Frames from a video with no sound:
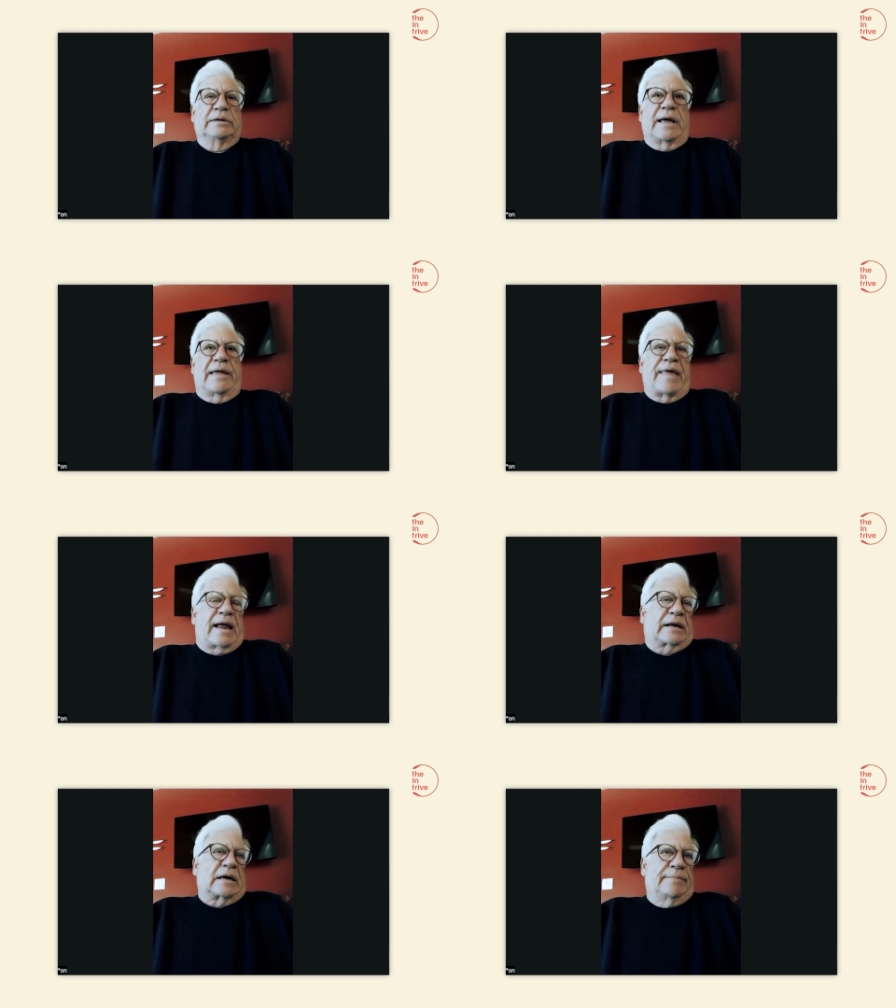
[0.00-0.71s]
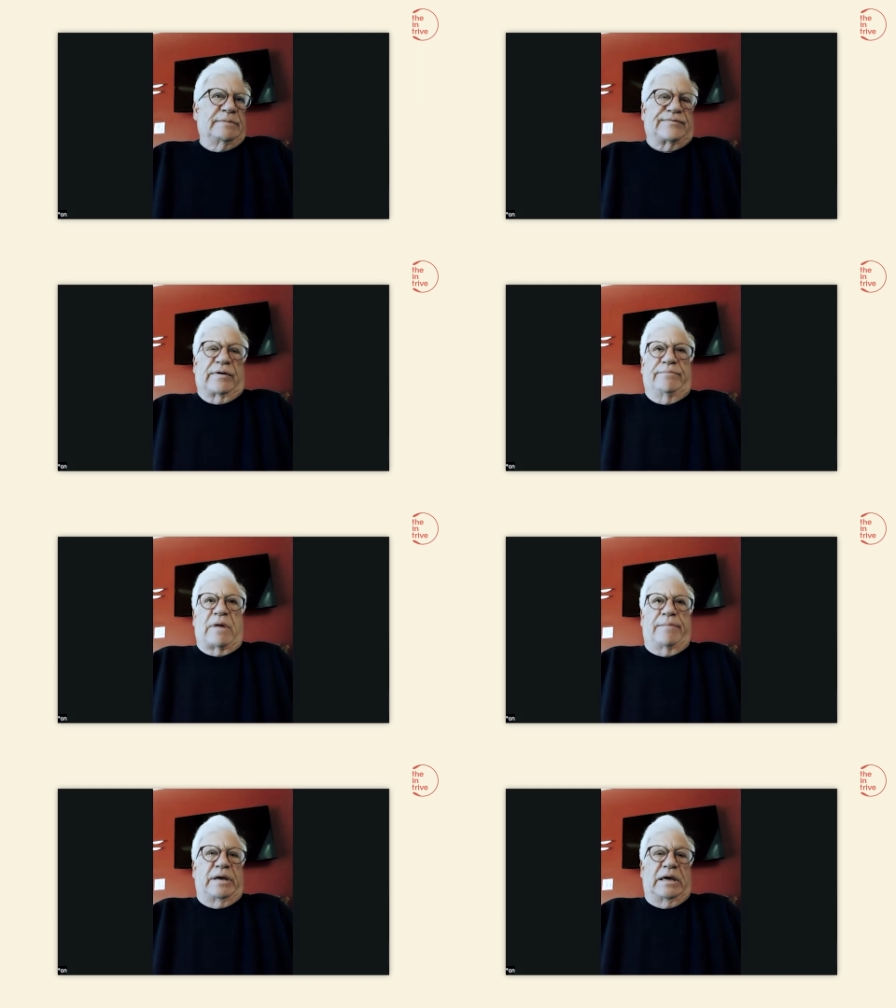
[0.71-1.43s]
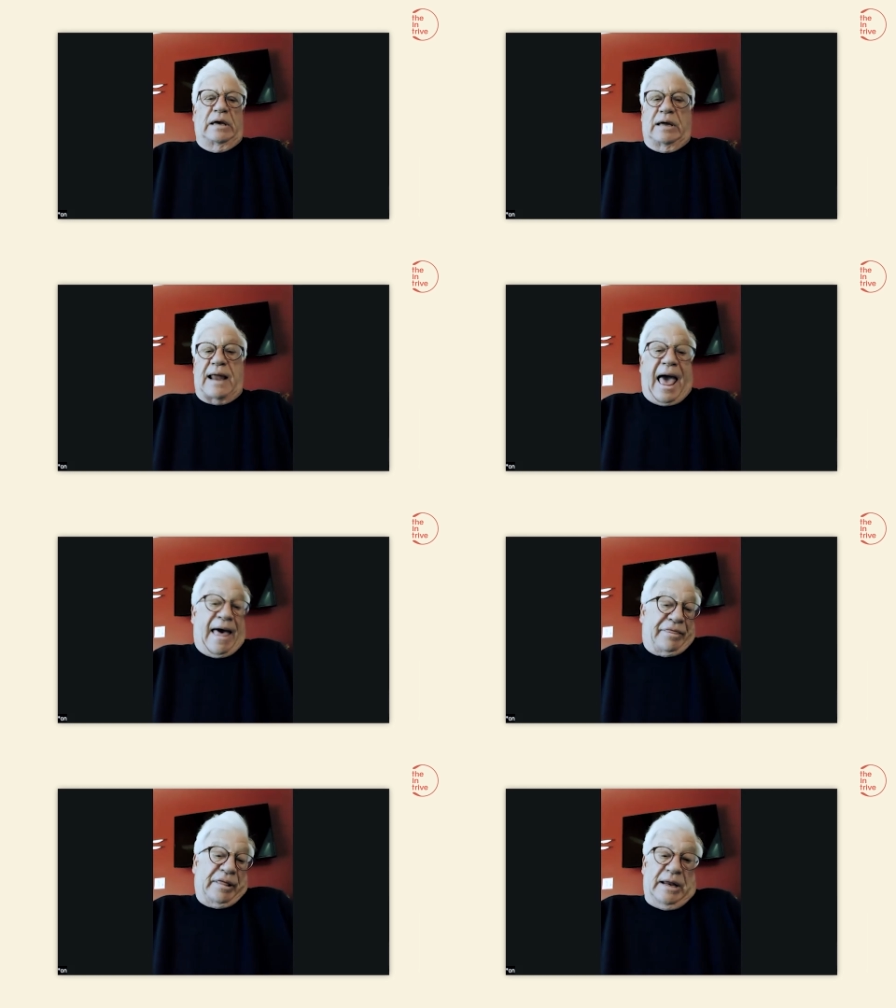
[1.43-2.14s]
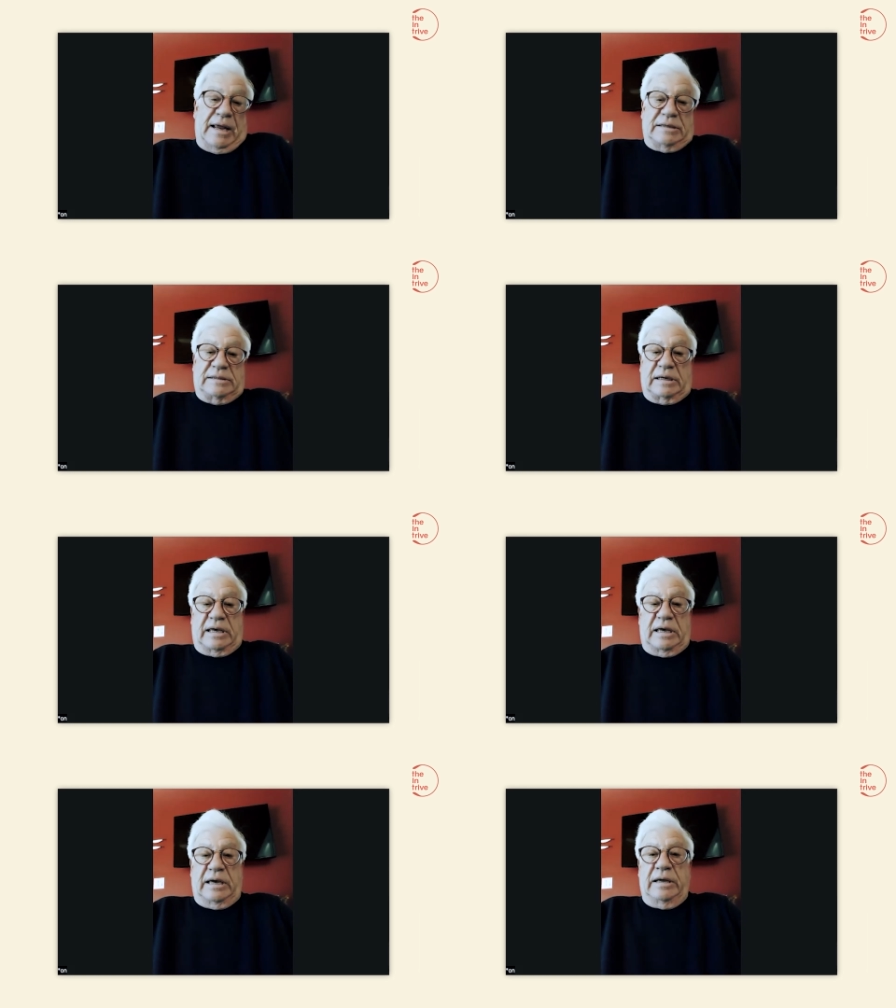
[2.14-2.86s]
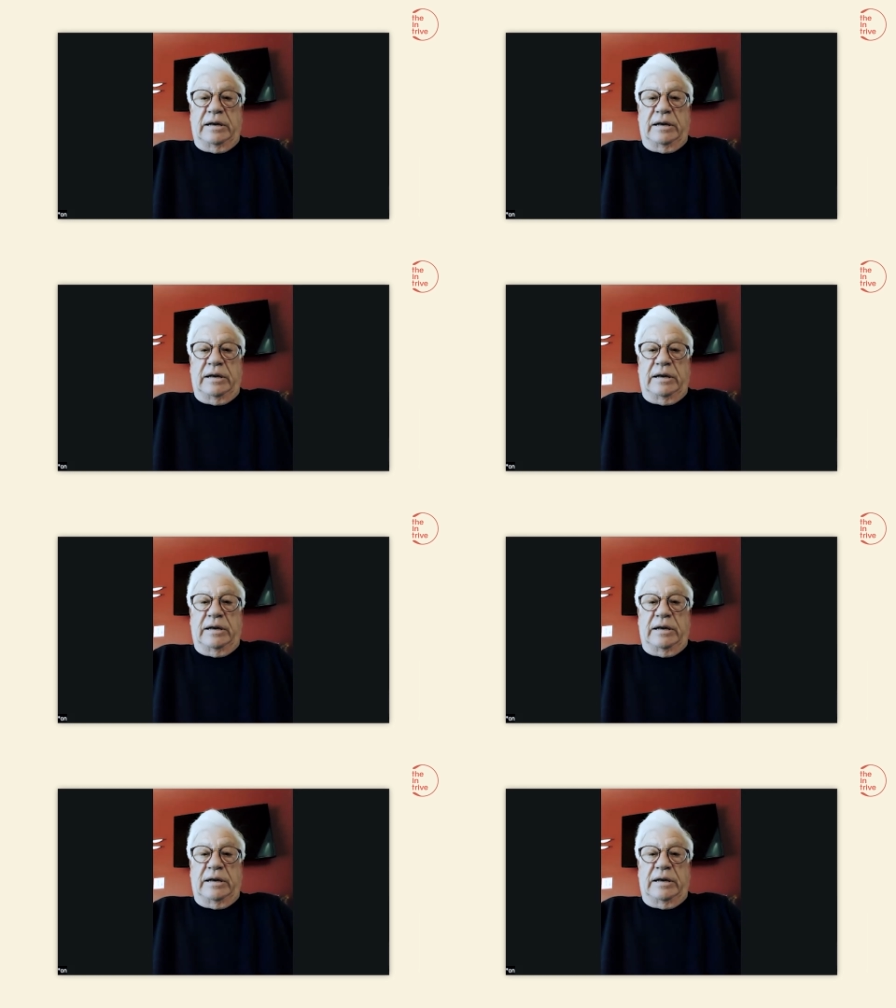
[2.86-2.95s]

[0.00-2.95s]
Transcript: and that comes from my being an athlete as a kid,